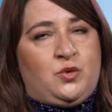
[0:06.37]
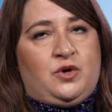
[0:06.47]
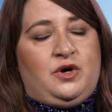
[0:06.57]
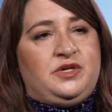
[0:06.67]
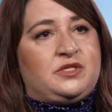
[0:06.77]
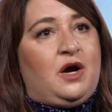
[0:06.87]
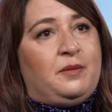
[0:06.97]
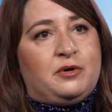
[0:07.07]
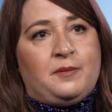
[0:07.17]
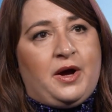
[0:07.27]
or is
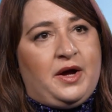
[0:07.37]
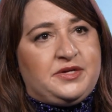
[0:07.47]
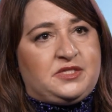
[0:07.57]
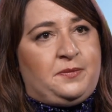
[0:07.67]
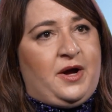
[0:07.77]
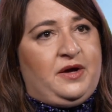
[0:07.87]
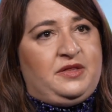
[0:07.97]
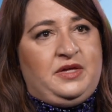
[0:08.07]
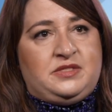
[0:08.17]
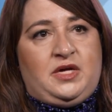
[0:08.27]
compromised by
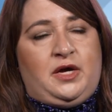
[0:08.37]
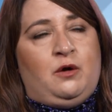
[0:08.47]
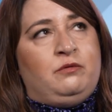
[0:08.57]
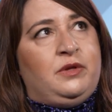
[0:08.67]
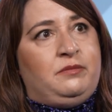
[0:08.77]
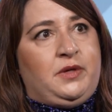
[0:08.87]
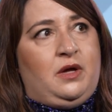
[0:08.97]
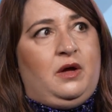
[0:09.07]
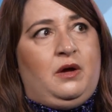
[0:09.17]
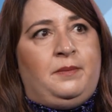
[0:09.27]
things like
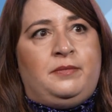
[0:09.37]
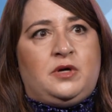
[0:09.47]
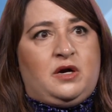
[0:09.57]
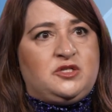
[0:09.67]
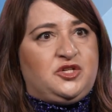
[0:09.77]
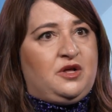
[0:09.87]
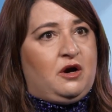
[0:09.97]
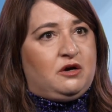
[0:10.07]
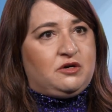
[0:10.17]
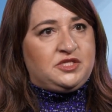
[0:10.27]
arrhythmia, blockage in the
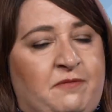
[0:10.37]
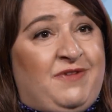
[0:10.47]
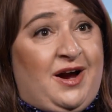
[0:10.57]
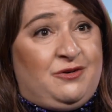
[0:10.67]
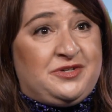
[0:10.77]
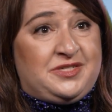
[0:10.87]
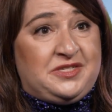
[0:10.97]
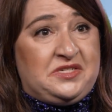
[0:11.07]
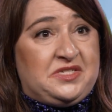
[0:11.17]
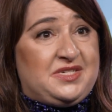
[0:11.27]
arteries,
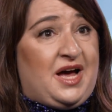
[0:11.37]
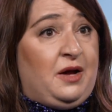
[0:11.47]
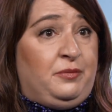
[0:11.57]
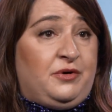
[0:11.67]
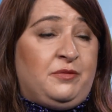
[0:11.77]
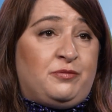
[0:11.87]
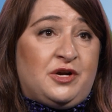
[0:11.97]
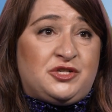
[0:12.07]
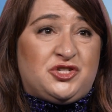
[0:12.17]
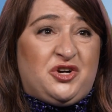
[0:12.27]
viruses, high blood
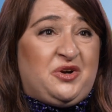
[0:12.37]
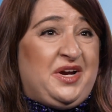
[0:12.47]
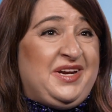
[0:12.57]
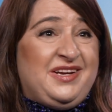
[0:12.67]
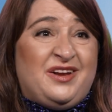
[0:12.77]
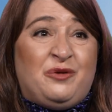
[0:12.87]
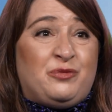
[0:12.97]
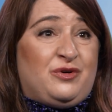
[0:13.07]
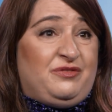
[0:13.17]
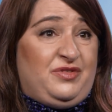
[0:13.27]
pressure. Any
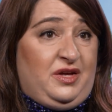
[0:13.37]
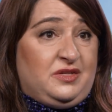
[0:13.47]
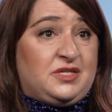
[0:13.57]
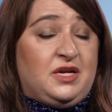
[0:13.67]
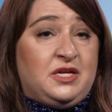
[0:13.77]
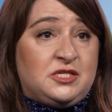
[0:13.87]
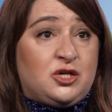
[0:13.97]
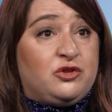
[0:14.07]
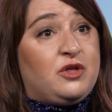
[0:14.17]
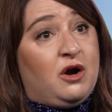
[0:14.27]
number of things can
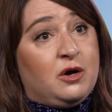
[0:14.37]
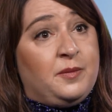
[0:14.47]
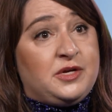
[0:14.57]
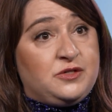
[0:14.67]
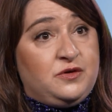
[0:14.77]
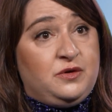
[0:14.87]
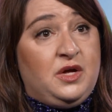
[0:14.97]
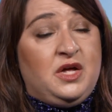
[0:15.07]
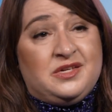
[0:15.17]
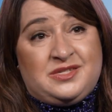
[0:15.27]
insult the heart muscle,
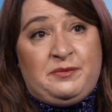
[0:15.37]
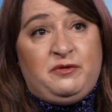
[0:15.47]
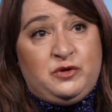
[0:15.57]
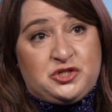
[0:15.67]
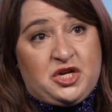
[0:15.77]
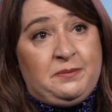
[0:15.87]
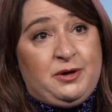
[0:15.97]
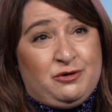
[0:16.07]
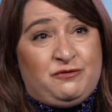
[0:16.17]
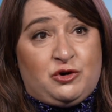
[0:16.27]
some of which can be
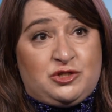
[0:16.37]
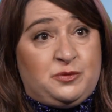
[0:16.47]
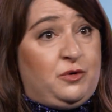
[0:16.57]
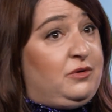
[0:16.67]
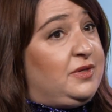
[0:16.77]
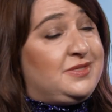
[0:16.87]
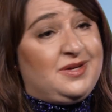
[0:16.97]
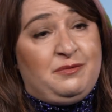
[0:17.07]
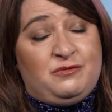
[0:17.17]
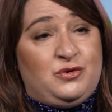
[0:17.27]
reversible and
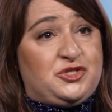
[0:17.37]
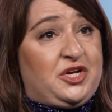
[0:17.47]
some of which